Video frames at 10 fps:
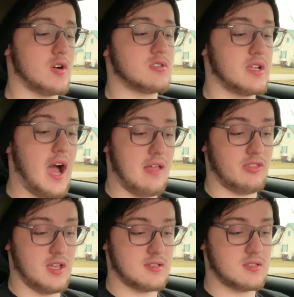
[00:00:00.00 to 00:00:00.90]
first got
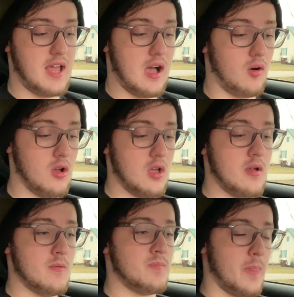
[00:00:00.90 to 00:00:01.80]
this. Now,
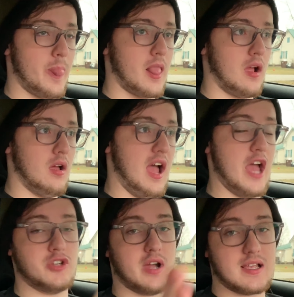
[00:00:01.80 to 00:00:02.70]

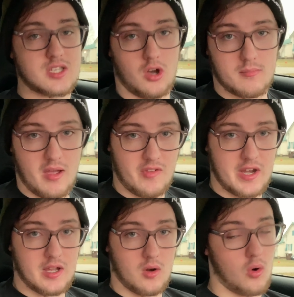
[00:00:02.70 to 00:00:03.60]
as you guys saw in my
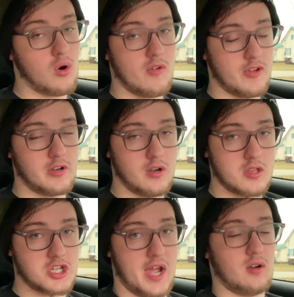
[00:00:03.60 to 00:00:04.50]
video, or if you're new to
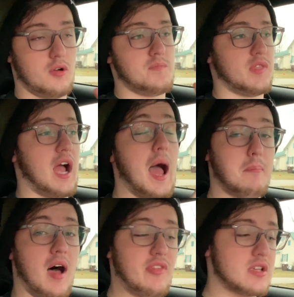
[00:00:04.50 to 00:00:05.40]
the channel, I
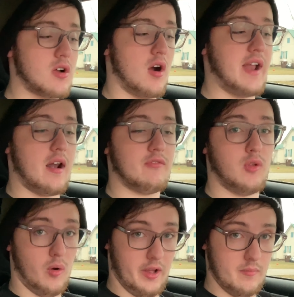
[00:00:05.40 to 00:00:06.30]
bought this car down in
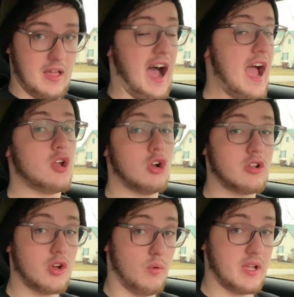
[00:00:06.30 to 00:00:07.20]
Florida. I
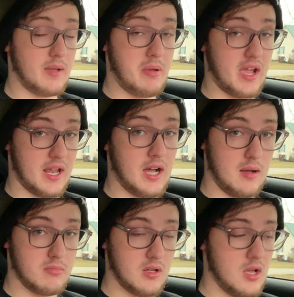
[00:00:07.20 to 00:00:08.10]
couldn't go and pick it up.
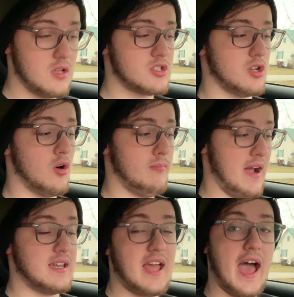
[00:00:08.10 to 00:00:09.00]
So
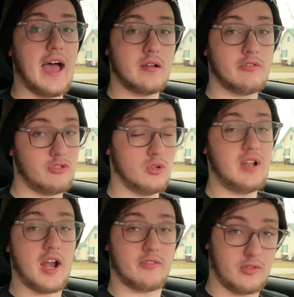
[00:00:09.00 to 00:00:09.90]
my dad flew
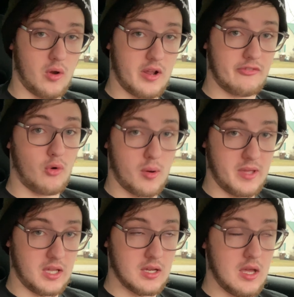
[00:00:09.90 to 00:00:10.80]
down to Florida for
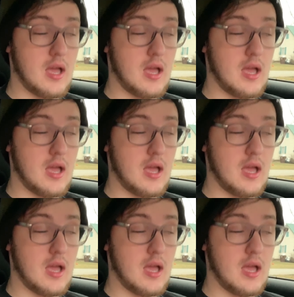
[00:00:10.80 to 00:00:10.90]
me,